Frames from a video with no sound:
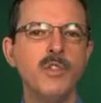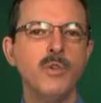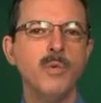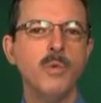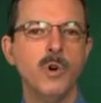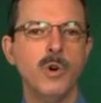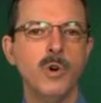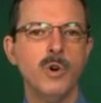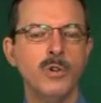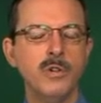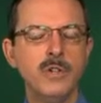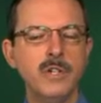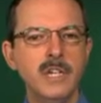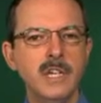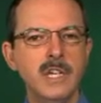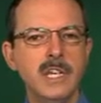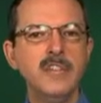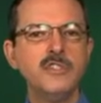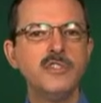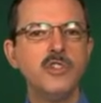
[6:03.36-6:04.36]
in the world
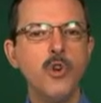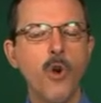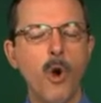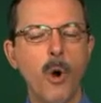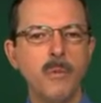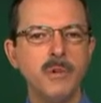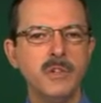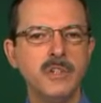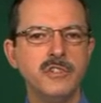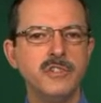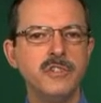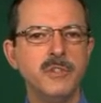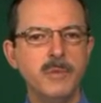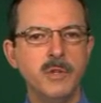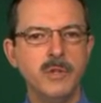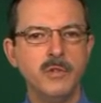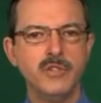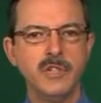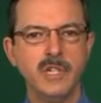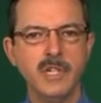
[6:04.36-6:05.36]
is a normal
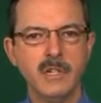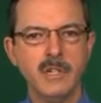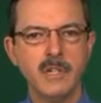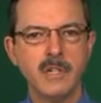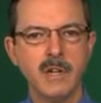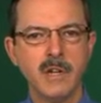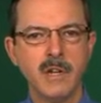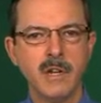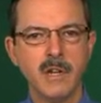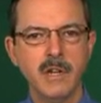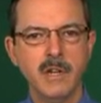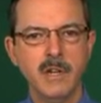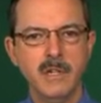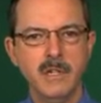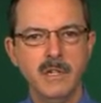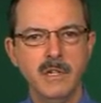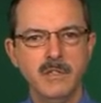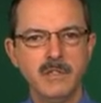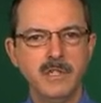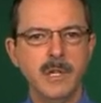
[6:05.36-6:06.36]
distribution.
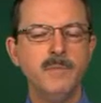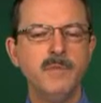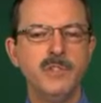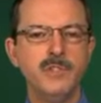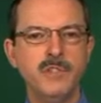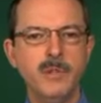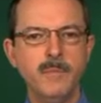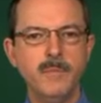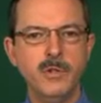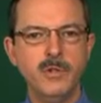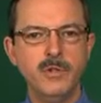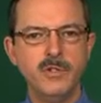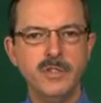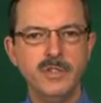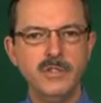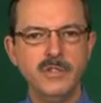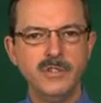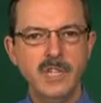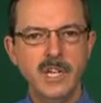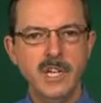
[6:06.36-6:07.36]
Some
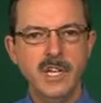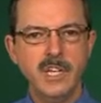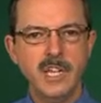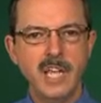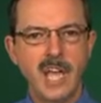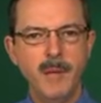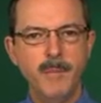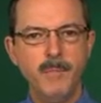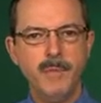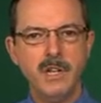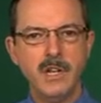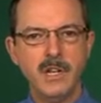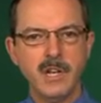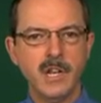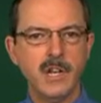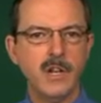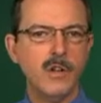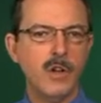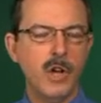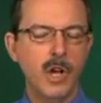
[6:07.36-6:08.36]
distributions can be a
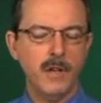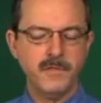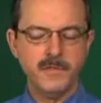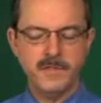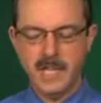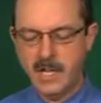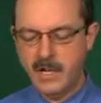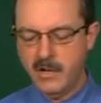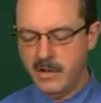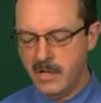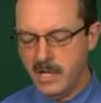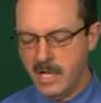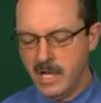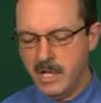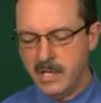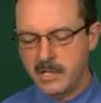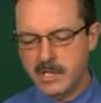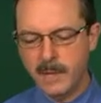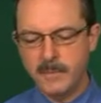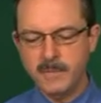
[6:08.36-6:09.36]
little off-center.
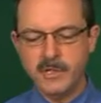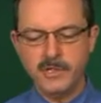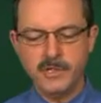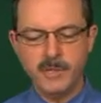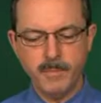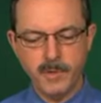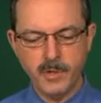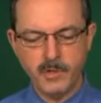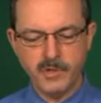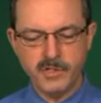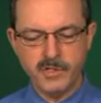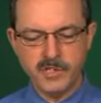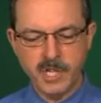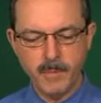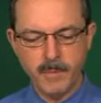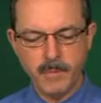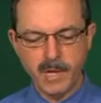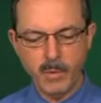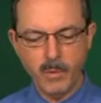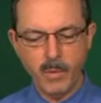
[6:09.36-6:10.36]
Some distributions
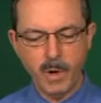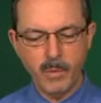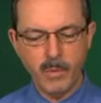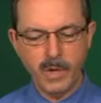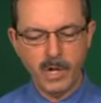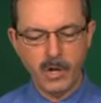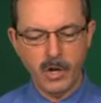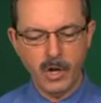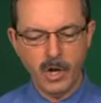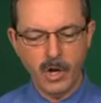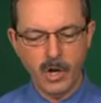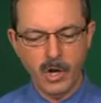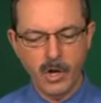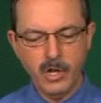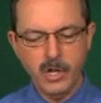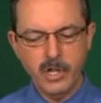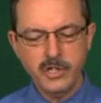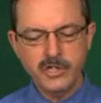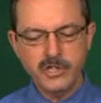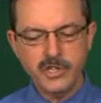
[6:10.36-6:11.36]
can be what we
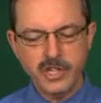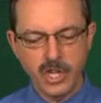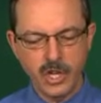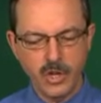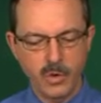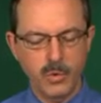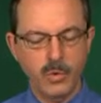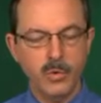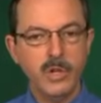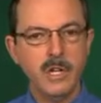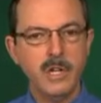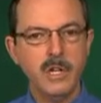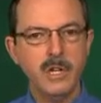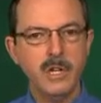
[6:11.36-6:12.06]
call skewed.